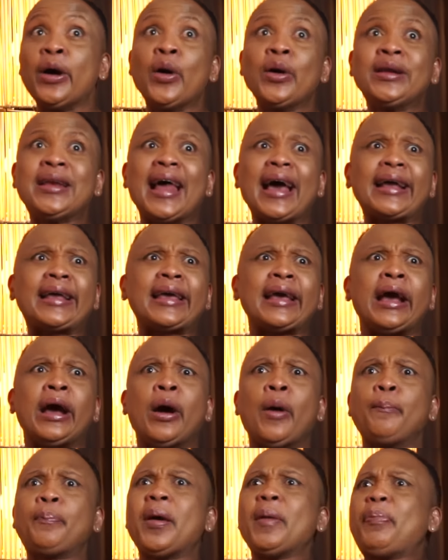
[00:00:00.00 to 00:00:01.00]
Like,
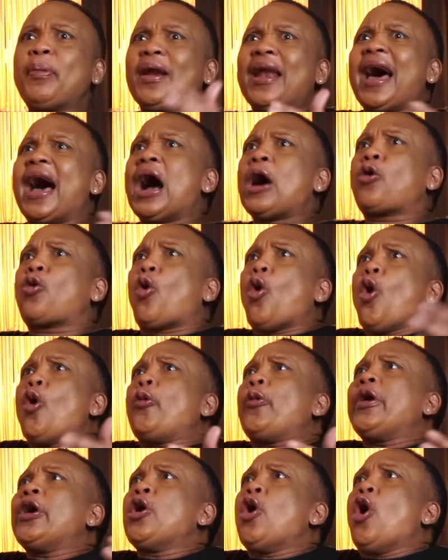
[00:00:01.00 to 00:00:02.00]
people are
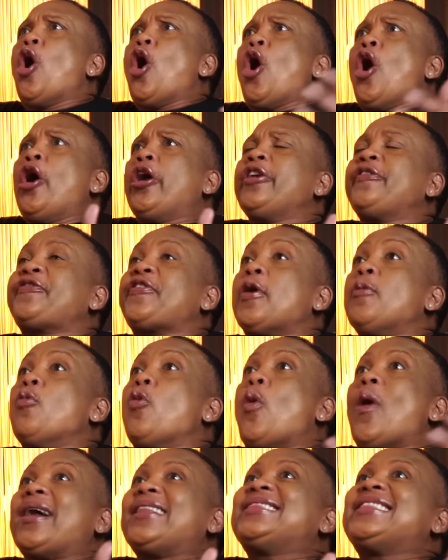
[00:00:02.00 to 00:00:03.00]
going on from
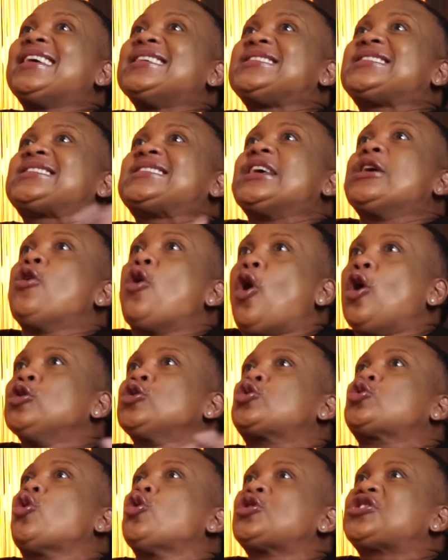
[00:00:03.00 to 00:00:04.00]
what they see on
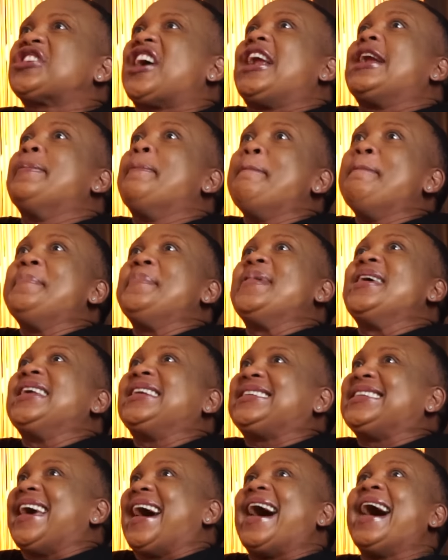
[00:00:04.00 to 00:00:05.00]
social
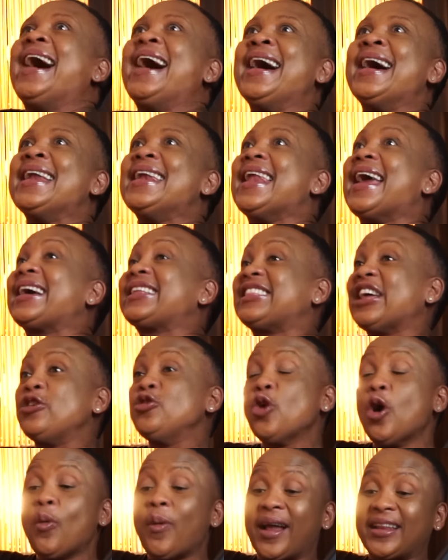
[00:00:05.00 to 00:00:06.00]
media. Like, they
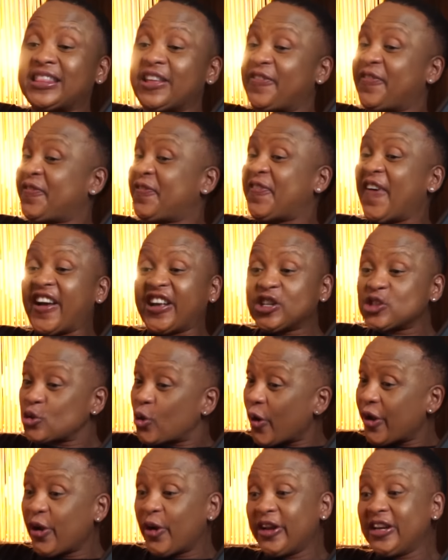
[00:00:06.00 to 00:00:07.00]
know what the fuck is
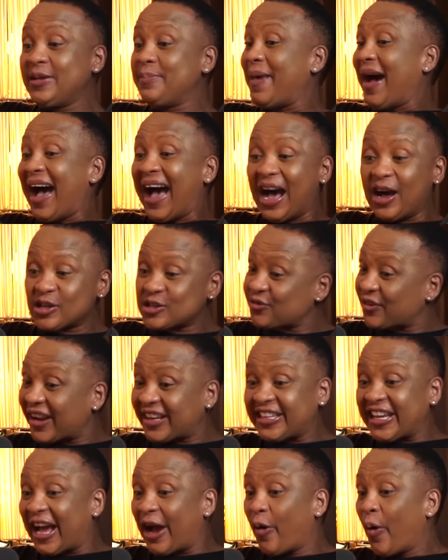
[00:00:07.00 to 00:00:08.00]
going on in my house
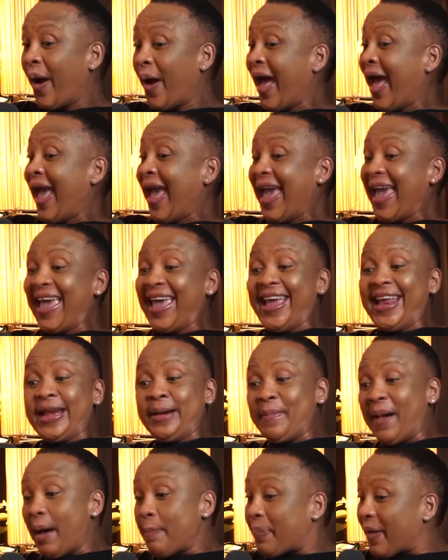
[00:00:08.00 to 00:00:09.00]
right now. In
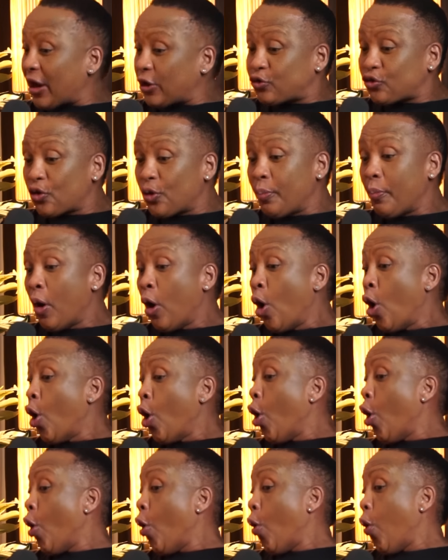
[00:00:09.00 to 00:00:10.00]
my bedroom.
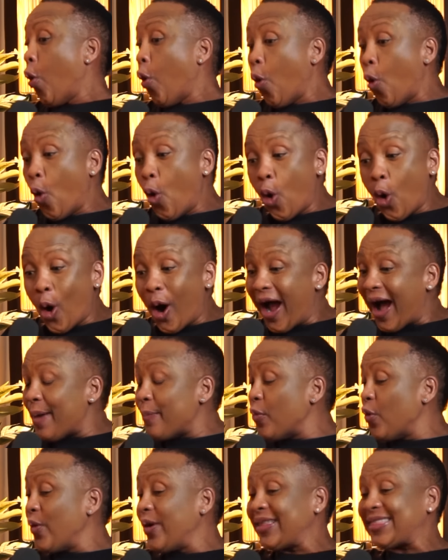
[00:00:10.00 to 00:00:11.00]
Who
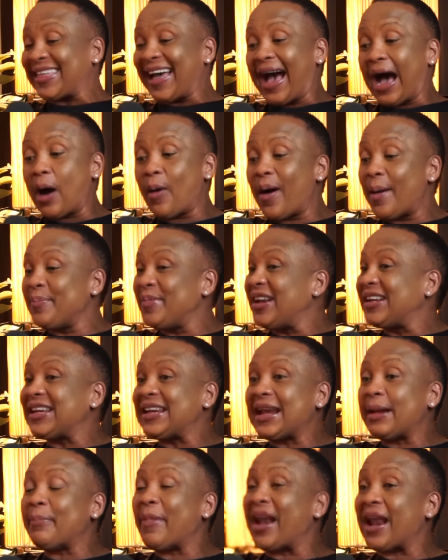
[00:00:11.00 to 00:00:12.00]
I'm with, how I'm living
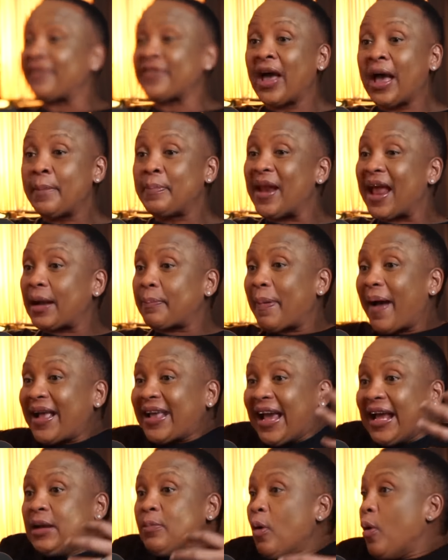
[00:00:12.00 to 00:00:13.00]
my life. Like, back
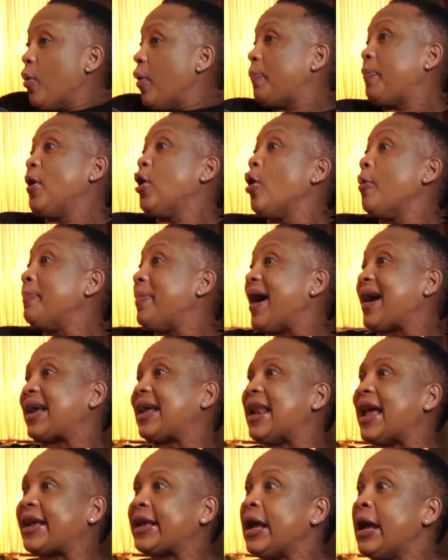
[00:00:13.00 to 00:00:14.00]
at the
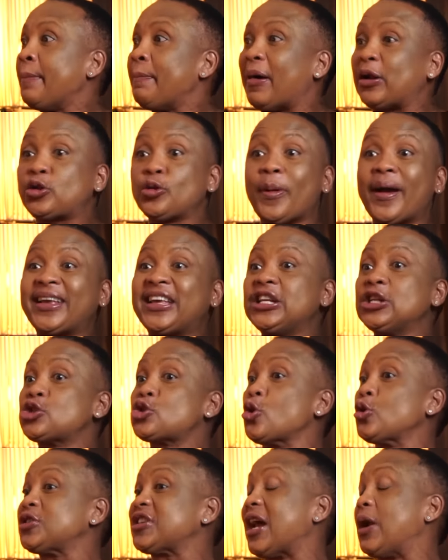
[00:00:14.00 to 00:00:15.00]
like, but if I get a
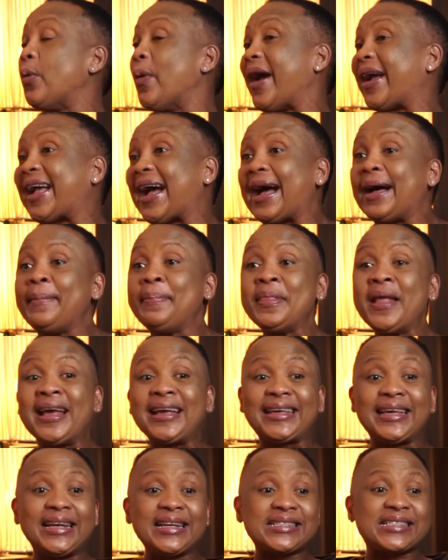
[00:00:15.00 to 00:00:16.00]
social worker,
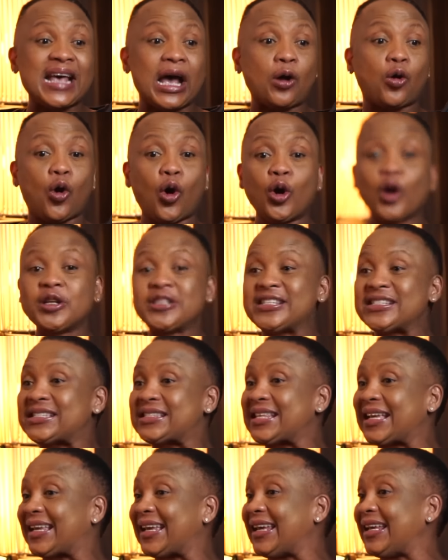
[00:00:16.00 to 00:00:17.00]
get a psychologist,
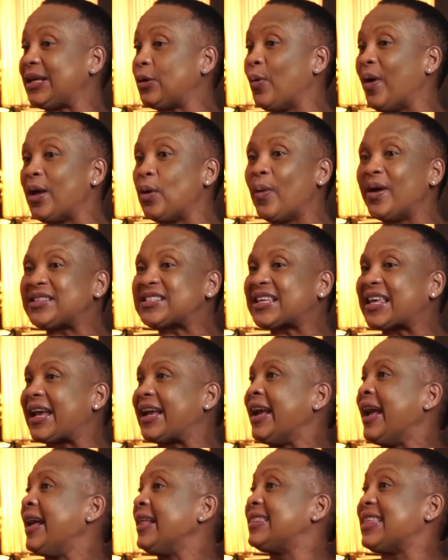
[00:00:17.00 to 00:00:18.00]
they
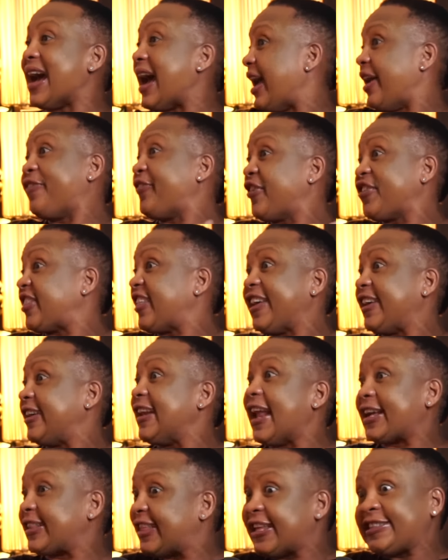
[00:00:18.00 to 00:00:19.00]
are everything.
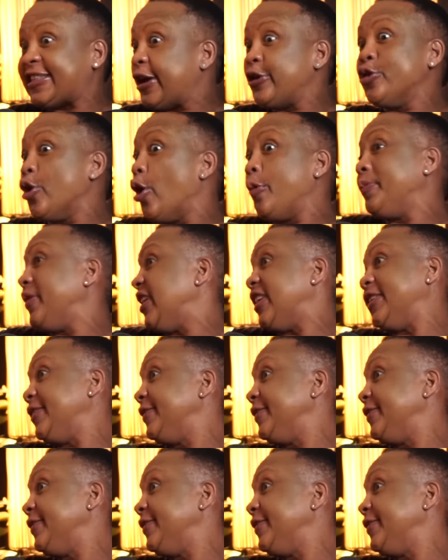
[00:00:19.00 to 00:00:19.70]
Like, they know me.